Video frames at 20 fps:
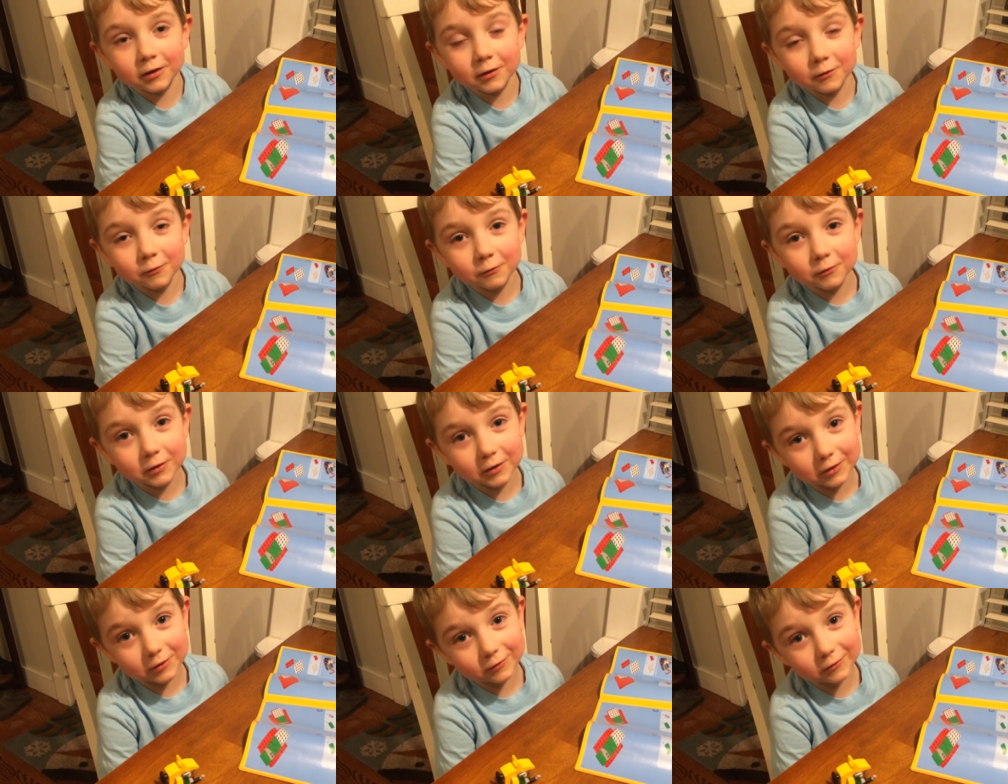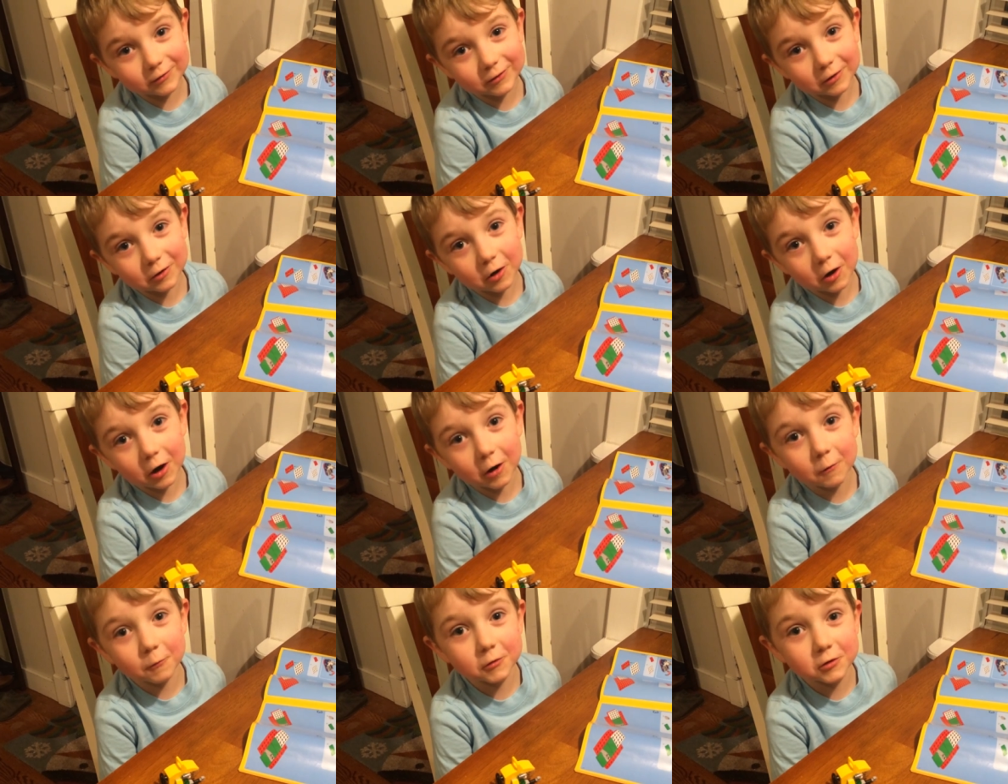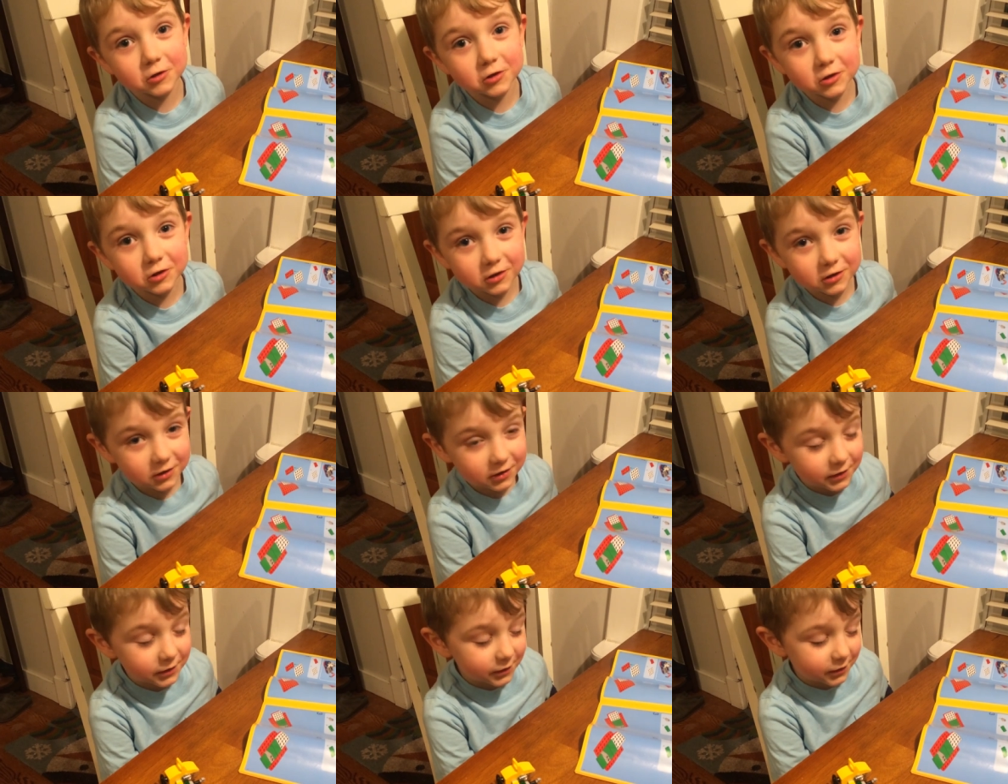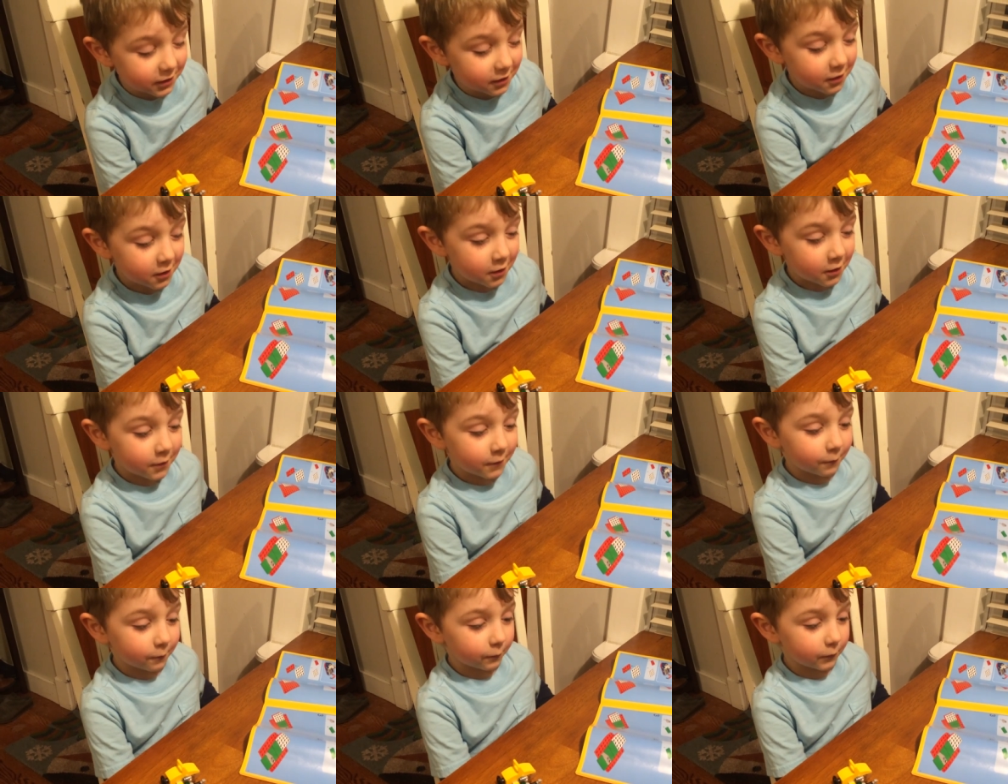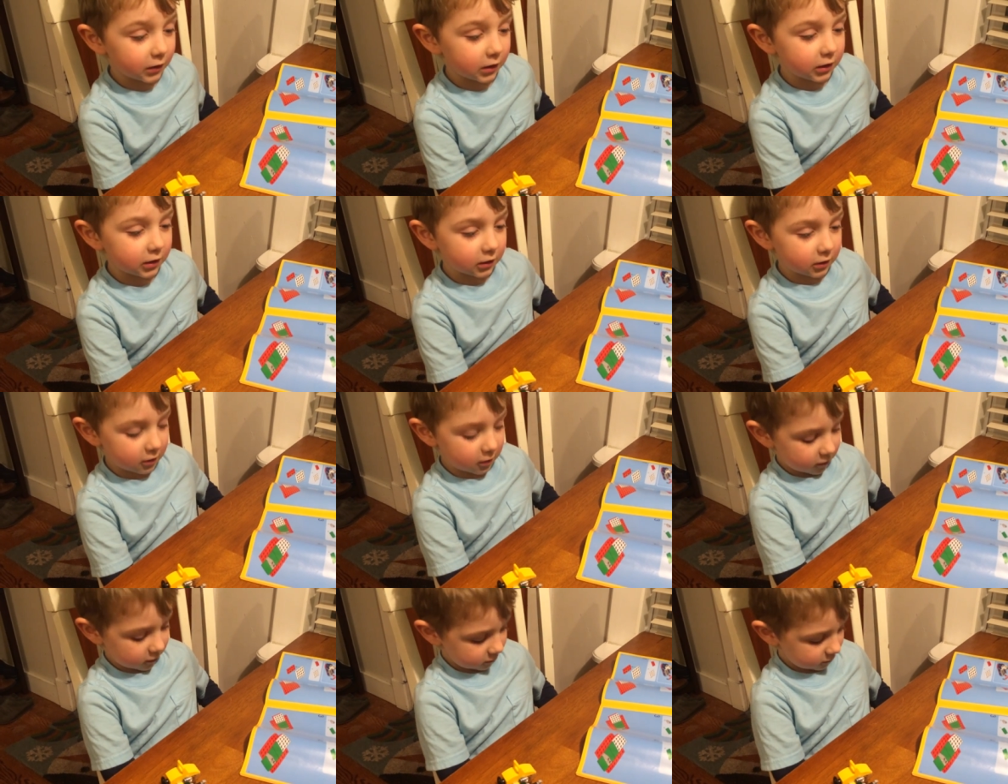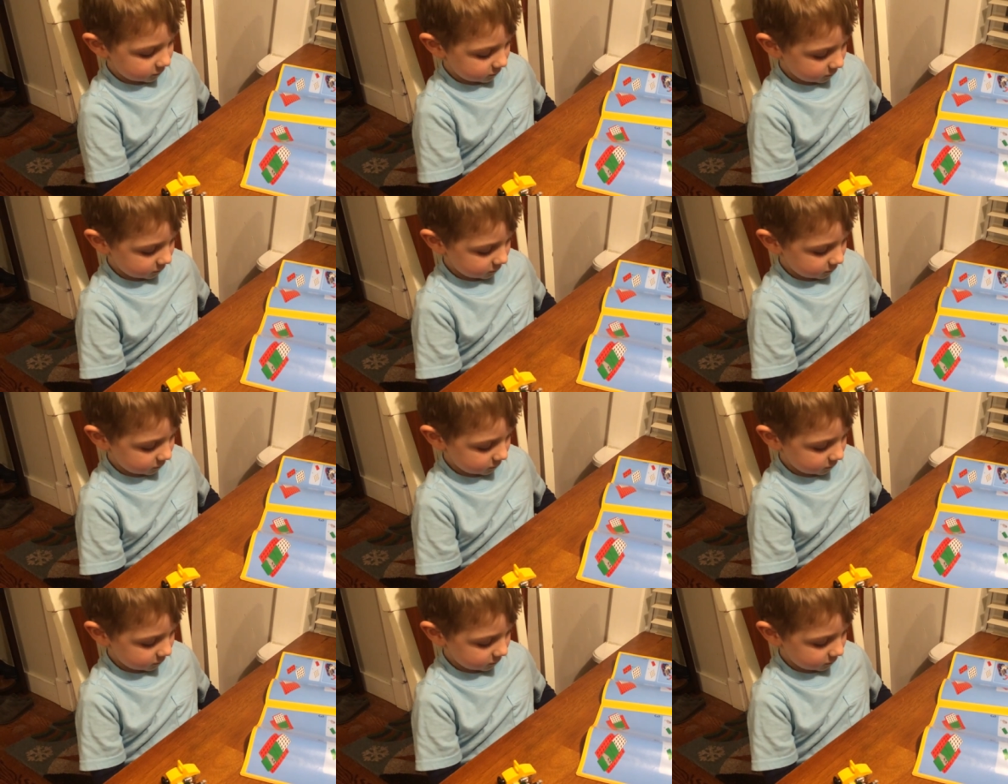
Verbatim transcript: and leave the comments in below.